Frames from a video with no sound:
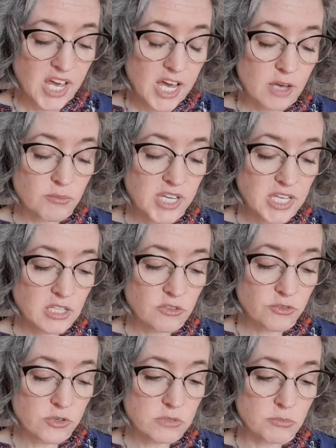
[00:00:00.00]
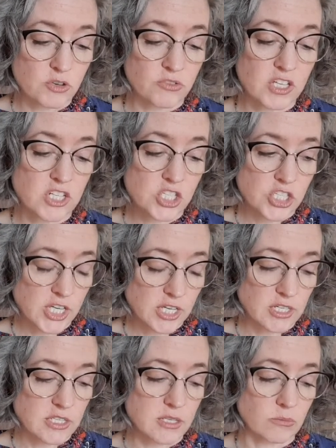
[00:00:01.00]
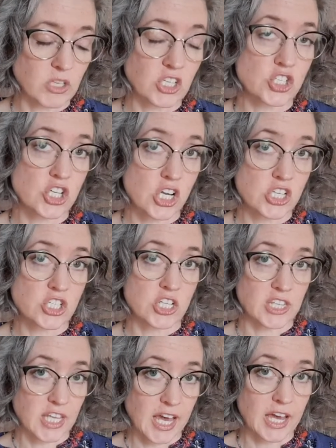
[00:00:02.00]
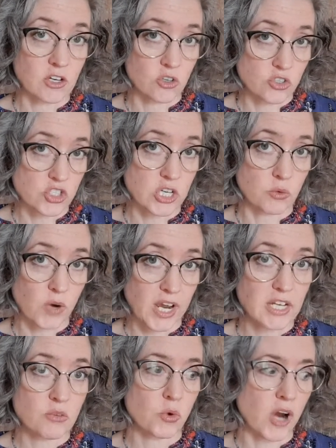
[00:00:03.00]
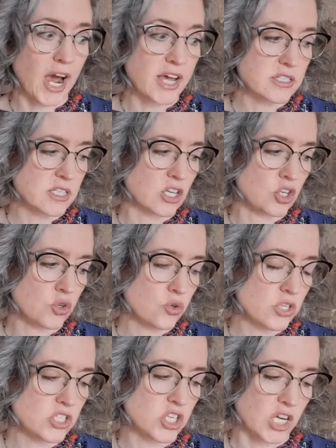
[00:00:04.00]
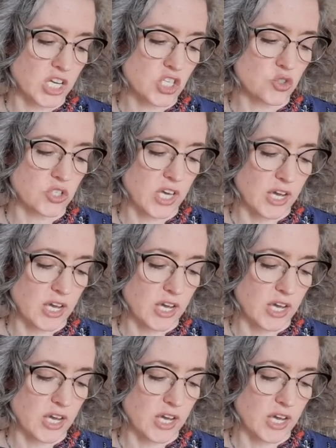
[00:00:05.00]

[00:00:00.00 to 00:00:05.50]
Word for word: And making the first move, initiating something, changing the energy, right? We're asking you to change the